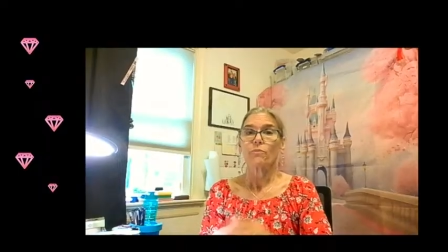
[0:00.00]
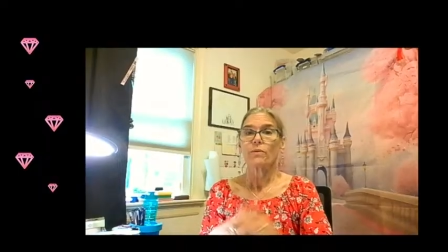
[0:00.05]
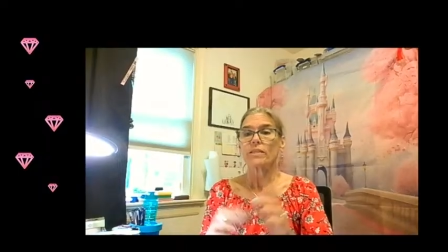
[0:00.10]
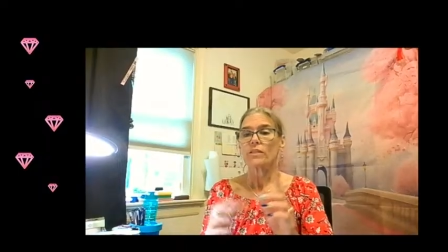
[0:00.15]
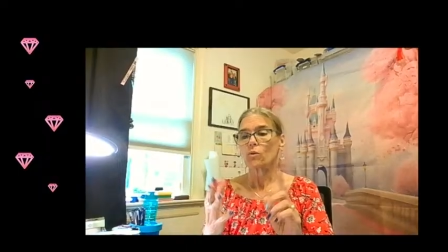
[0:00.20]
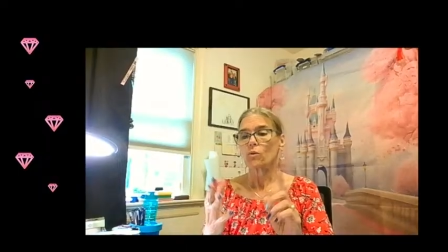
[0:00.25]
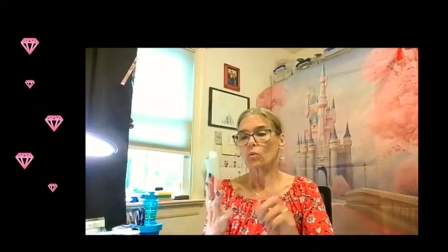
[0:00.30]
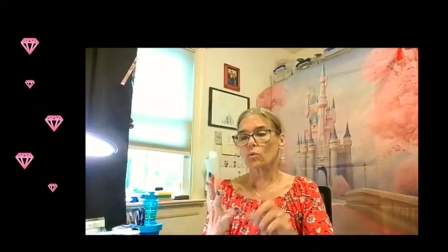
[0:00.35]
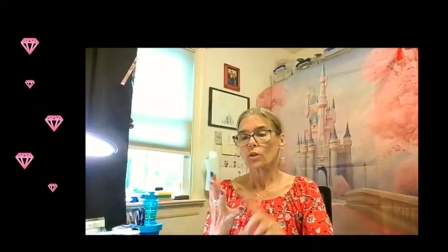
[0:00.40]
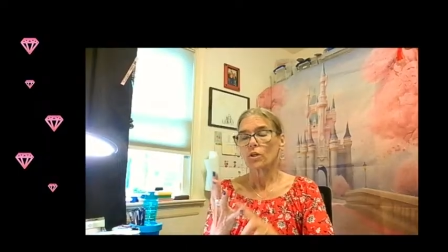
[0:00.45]
We
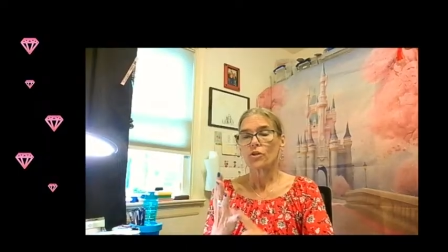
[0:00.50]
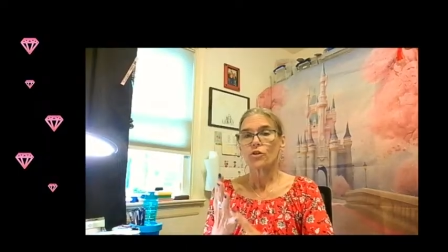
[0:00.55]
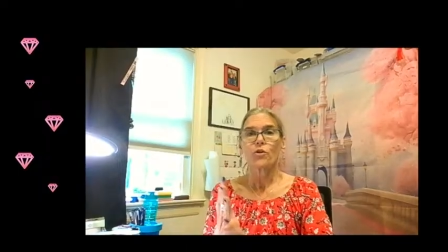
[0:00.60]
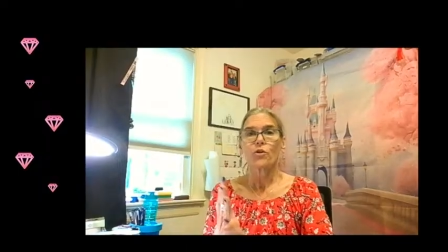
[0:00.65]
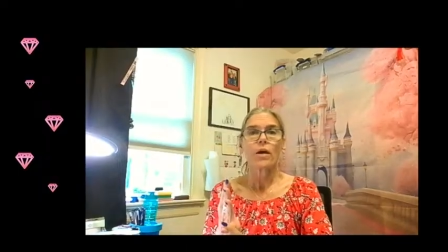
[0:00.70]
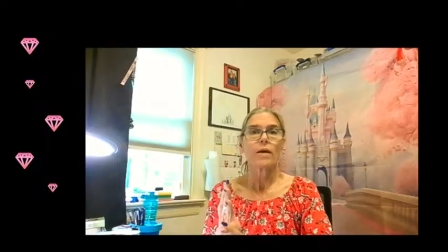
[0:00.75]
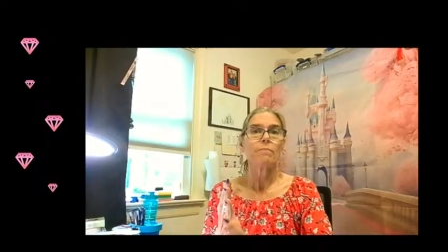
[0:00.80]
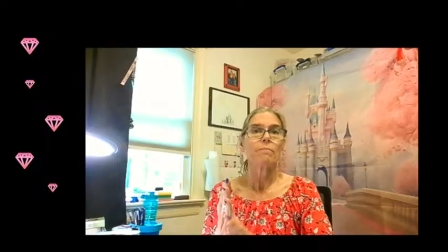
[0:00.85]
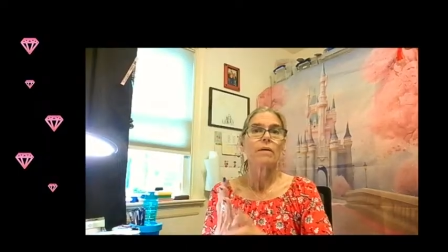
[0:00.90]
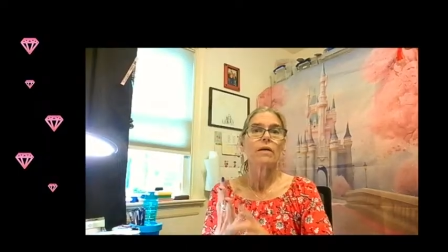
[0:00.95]
sold our
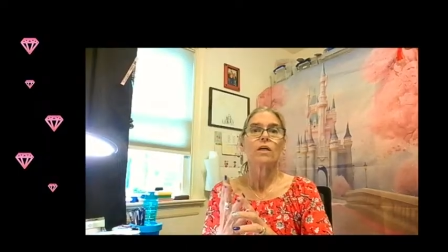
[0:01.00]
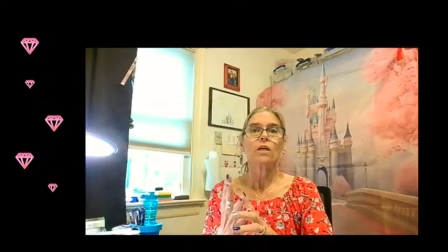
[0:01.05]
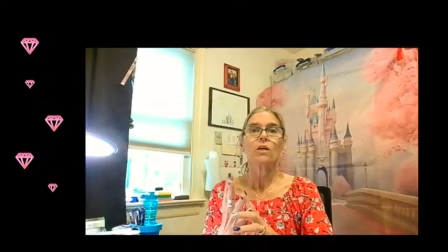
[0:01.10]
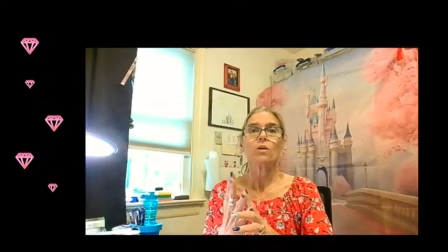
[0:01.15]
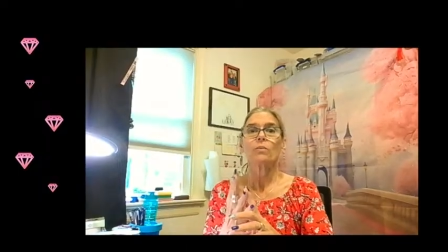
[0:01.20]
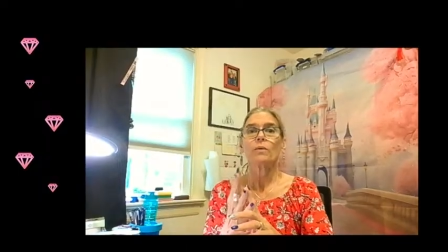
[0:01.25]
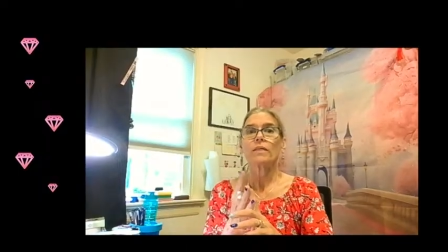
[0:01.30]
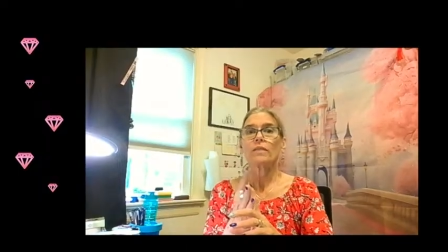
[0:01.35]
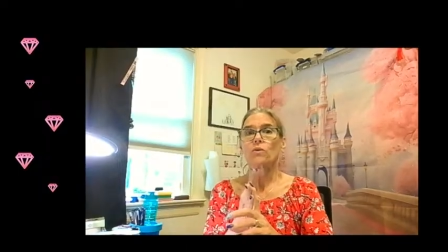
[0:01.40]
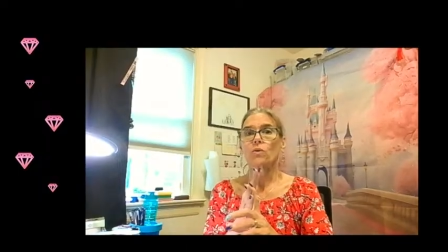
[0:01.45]

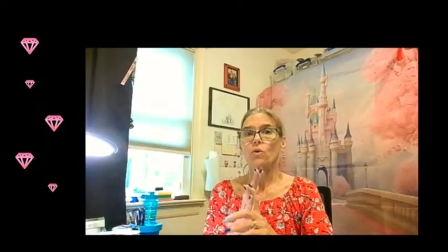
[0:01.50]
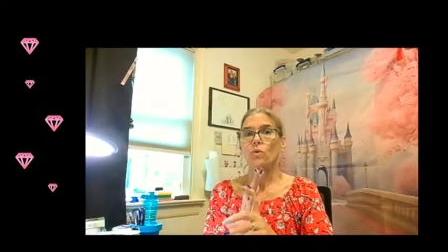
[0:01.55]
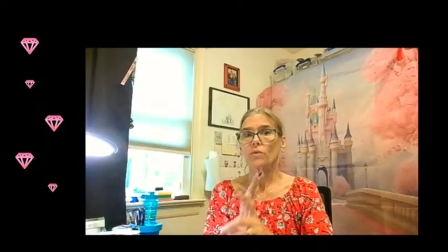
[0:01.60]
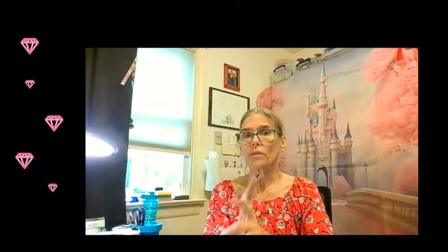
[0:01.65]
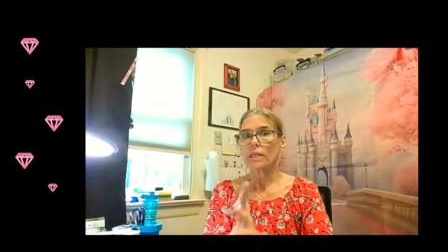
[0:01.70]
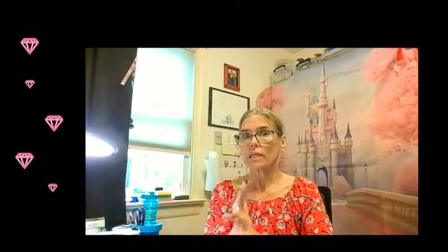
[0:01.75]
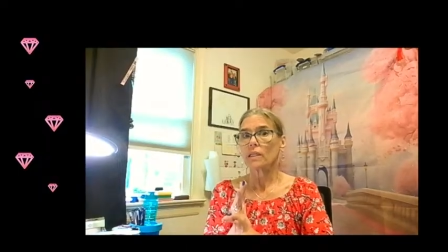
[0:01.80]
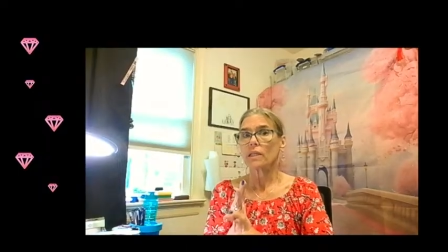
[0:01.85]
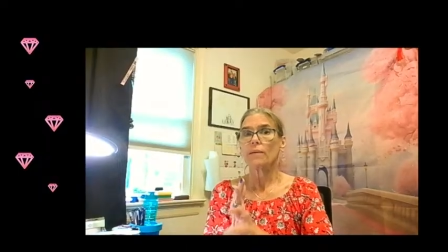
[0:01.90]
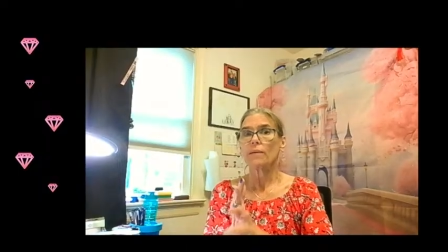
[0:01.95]
treadmill. We sold
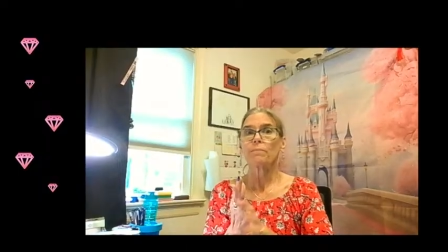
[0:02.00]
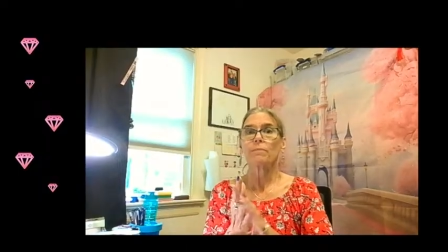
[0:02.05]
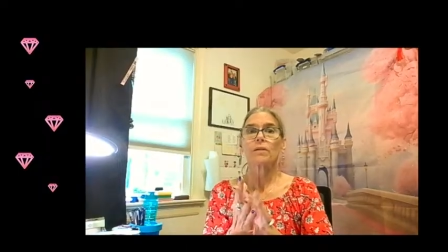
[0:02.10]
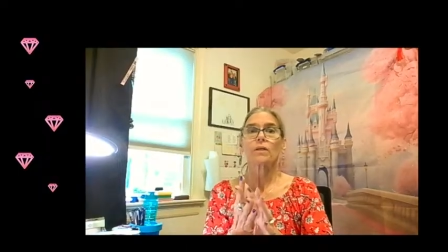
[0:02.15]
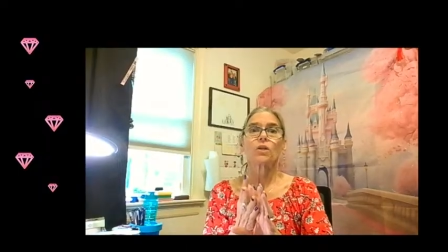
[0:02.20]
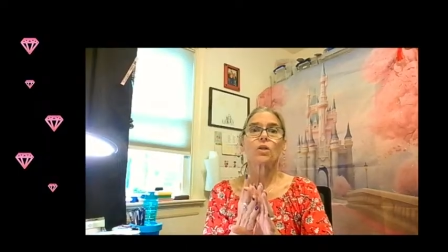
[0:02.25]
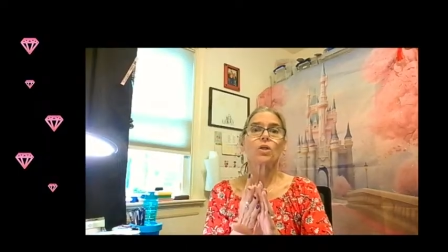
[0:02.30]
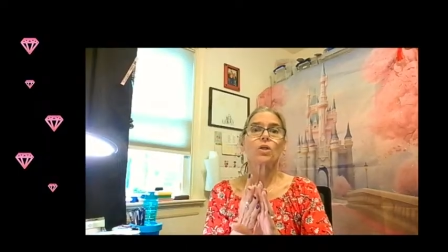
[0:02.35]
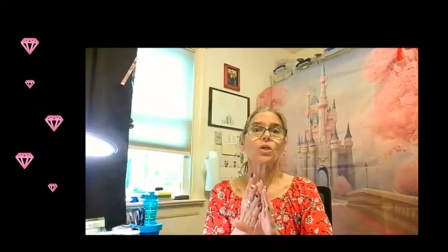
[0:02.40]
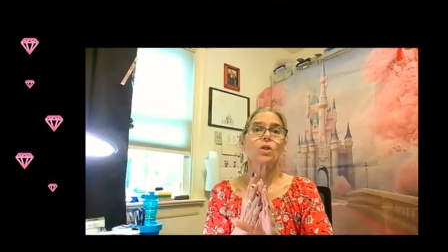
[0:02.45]
the
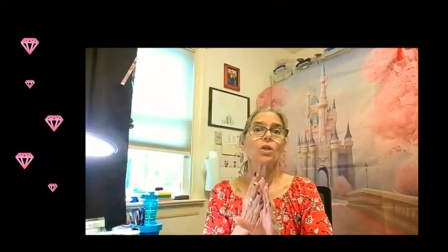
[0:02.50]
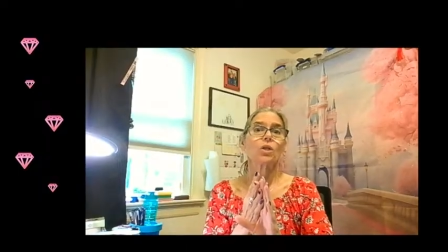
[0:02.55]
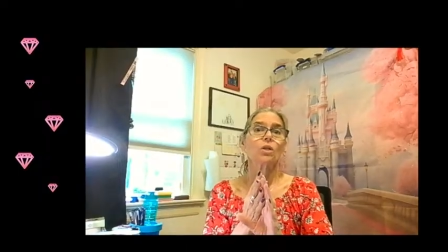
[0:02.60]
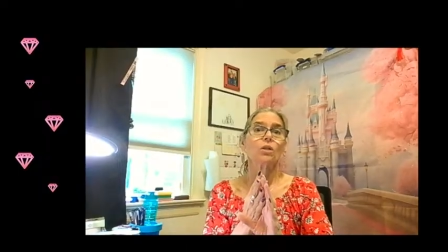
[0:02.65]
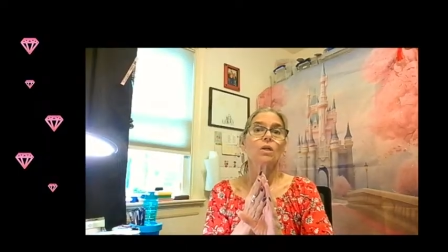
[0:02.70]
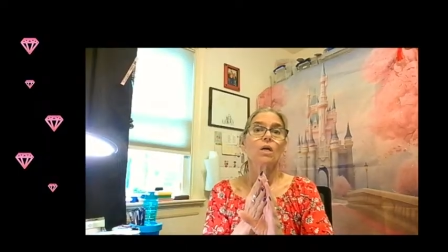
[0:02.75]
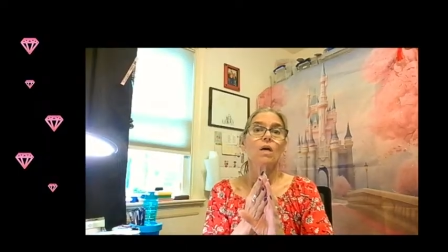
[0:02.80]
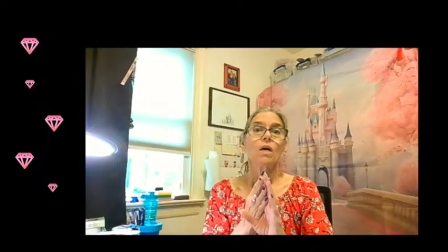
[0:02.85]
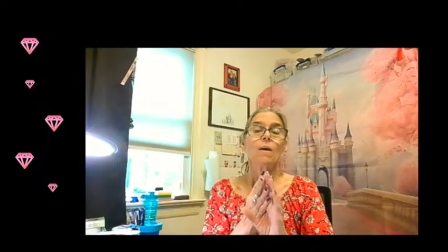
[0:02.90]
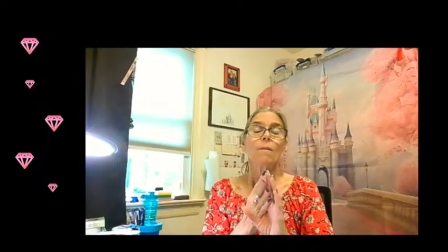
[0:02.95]

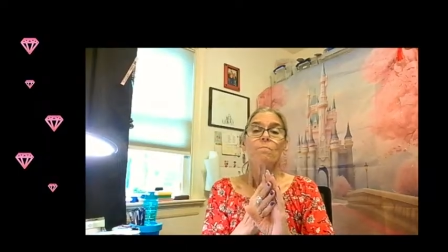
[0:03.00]
elliptical.